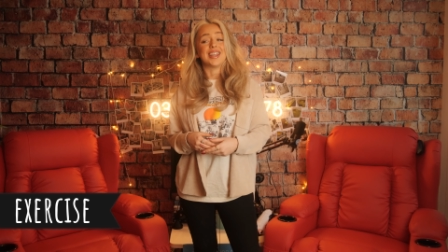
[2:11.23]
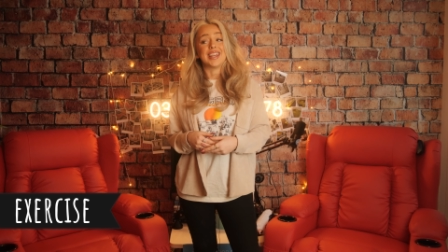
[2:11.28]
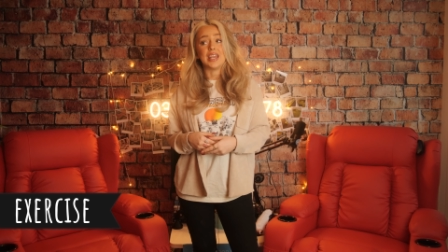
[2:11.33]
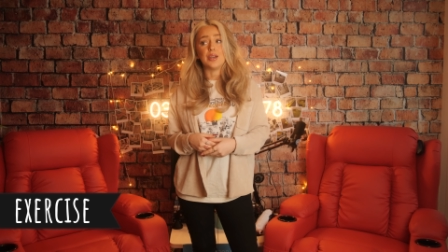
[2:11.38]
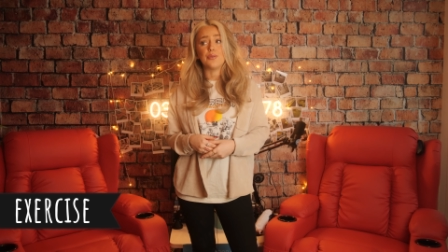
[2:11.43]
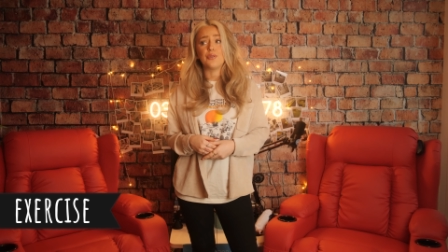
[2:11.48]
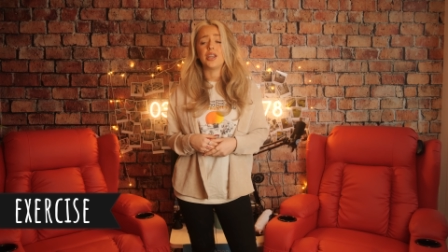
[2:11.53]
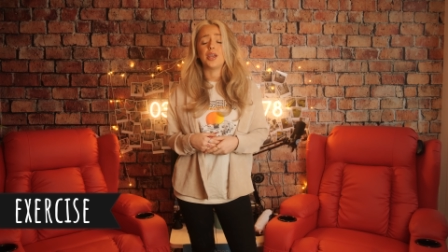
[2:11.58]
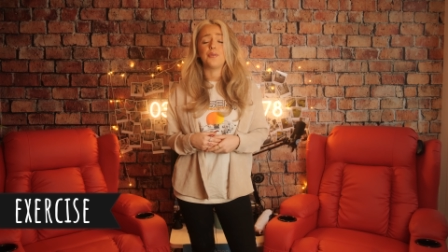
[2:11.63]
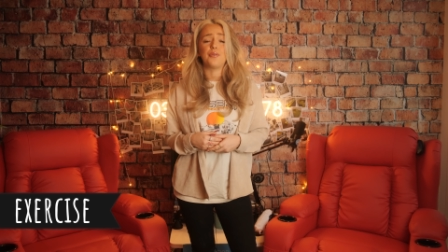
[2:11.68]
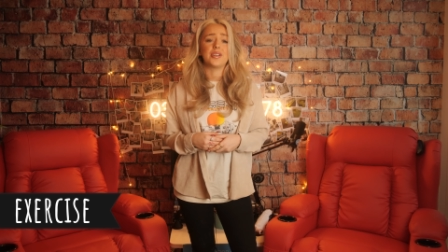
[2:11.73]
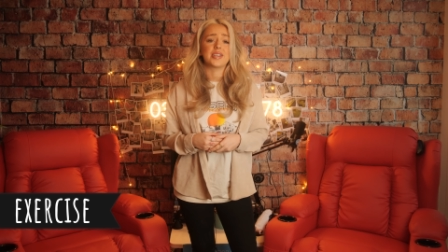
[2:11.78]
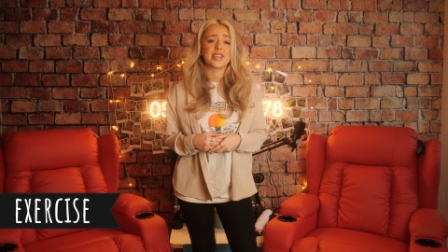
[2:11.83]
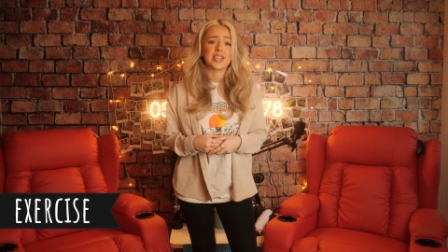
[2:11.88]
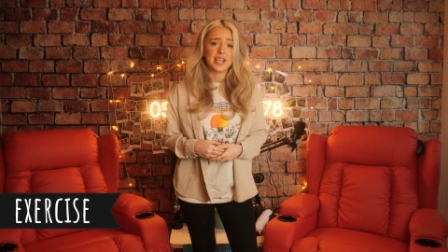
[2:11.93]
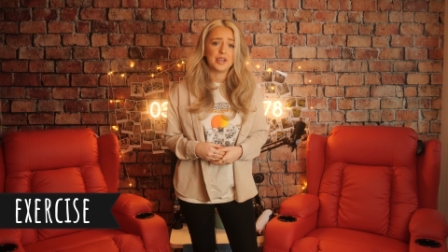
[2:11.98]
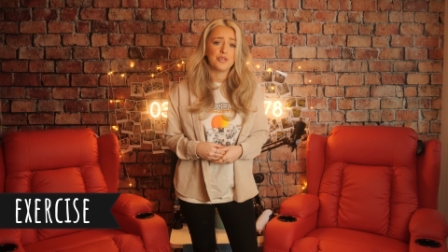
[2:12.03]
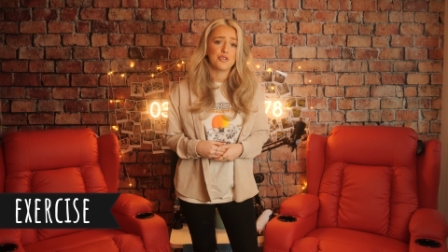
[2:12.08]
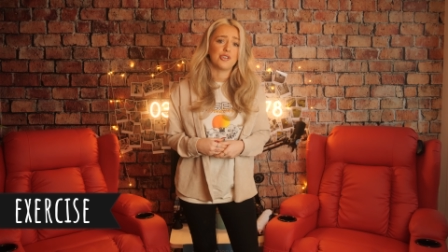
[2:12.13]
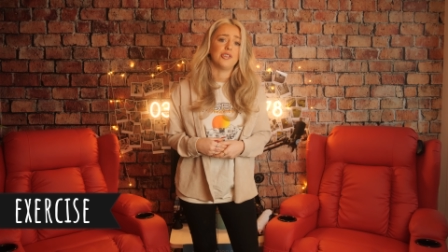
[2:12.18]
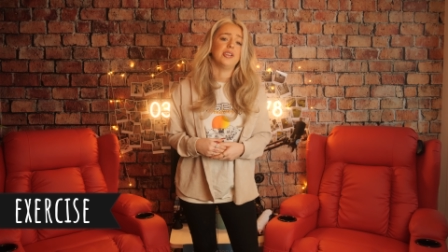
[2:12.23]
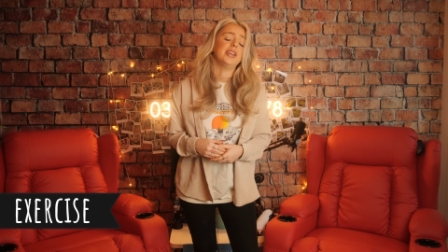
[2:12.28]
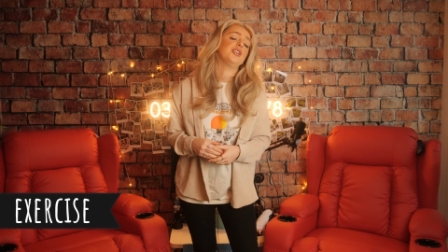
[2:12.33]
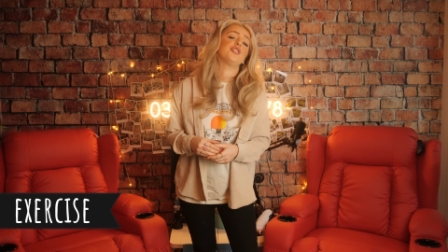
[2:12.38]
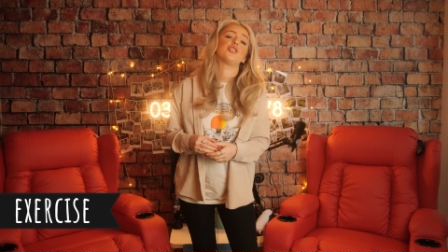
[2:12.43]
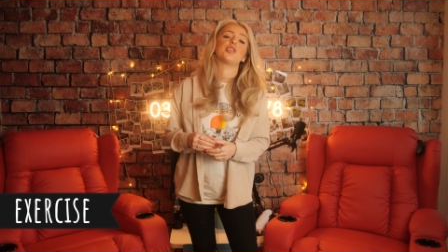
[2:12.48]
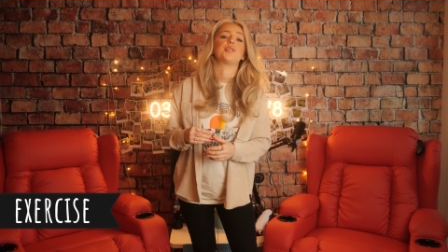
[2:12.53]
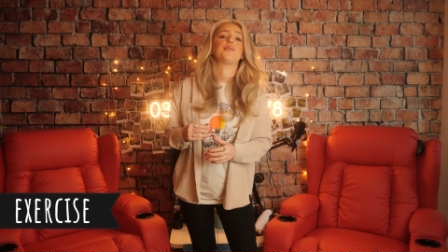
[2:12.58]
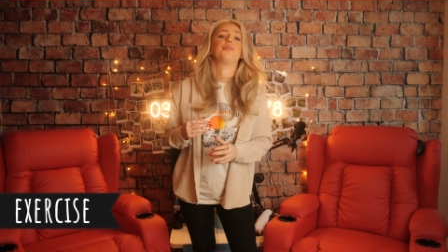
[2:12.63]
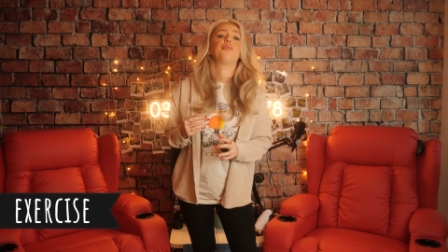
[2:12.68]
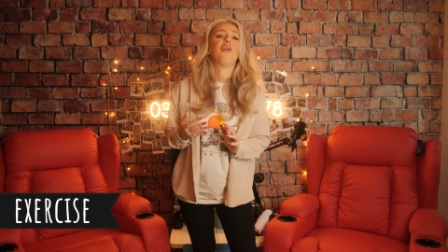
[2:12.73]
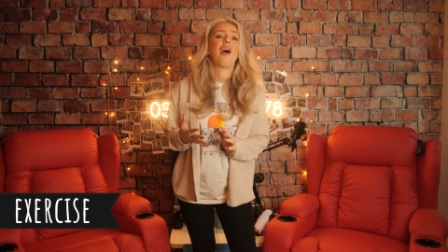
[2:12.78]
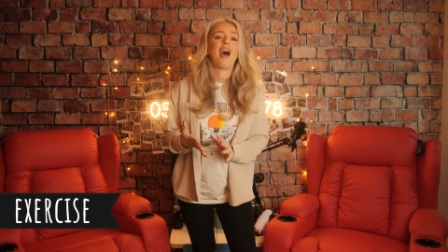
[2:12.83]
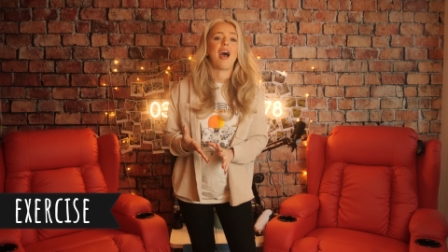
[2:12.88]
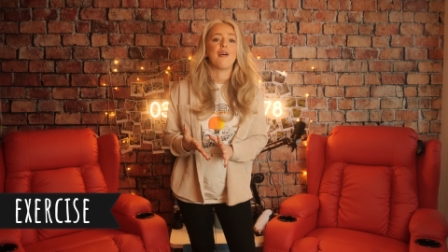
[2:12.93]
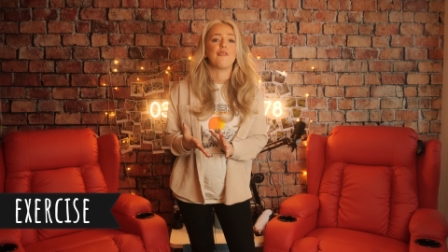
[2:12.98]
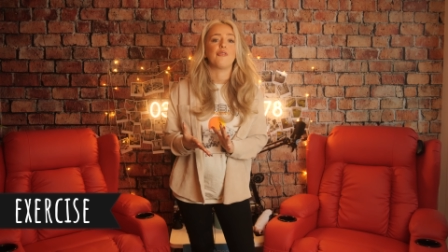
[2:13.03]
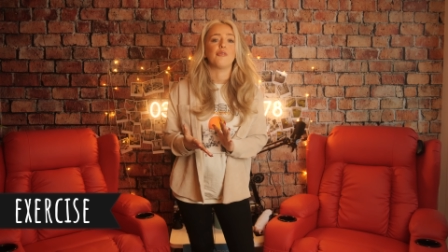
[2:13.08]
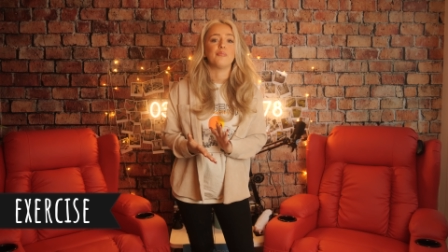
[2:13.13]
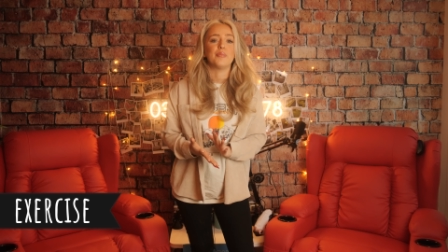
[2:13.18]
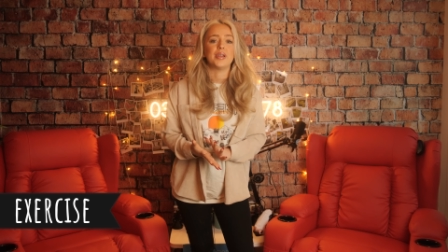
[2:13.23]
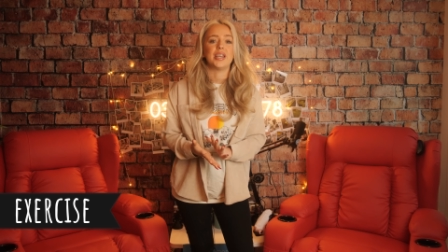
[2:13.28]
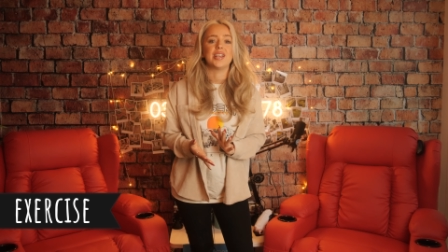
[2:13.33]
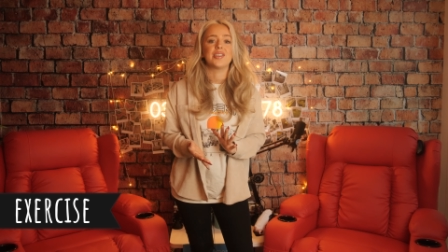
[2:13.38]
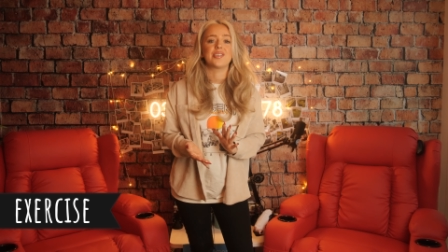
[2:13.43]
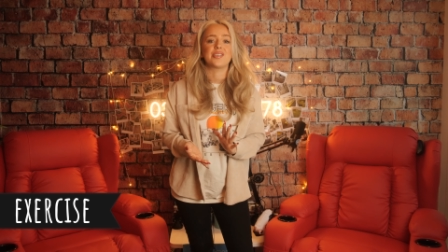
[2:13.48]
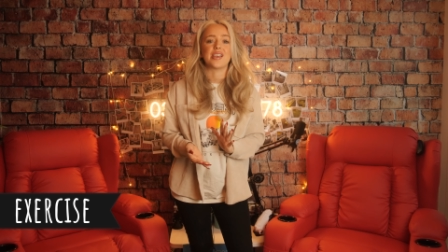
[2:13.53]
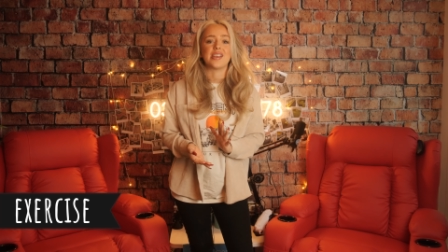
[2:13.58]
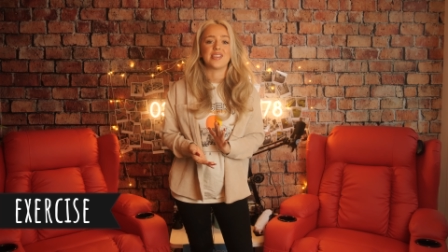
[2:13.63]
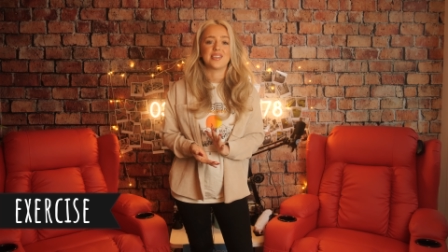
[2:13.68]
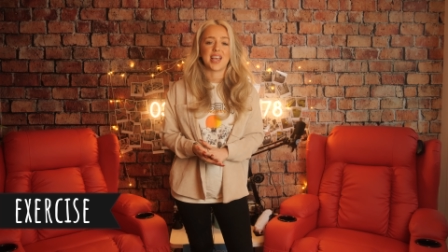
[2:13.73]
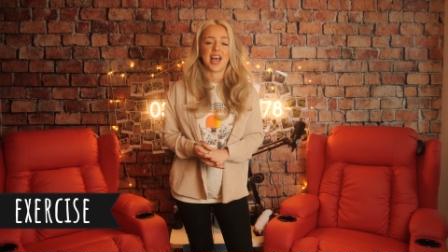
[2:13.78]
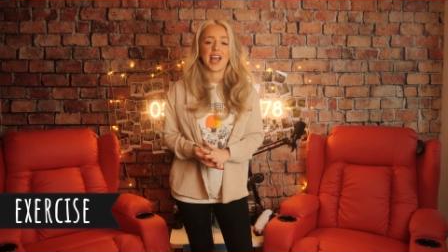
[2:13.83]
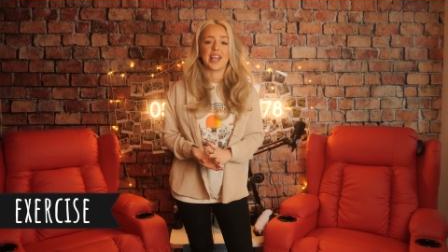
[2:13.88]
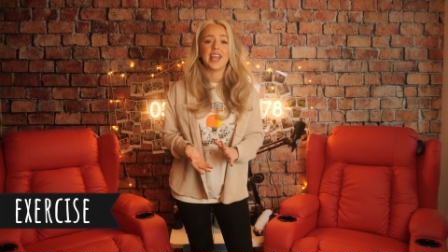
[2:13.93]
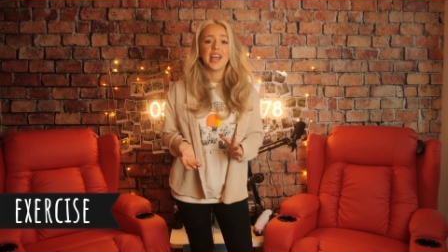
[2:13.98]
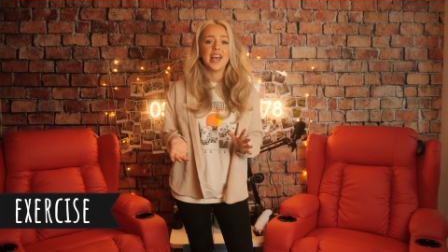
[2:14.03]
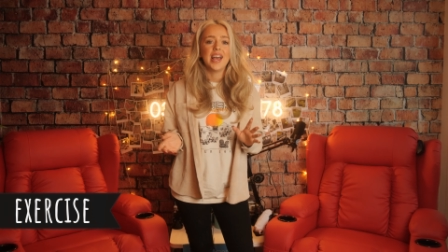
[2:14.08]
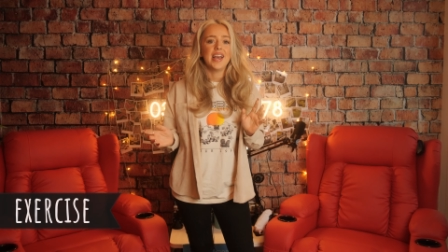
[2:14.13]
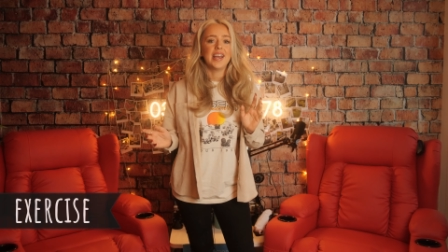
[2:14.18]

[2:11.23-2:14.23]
even if it's literally just 5 minutes a day.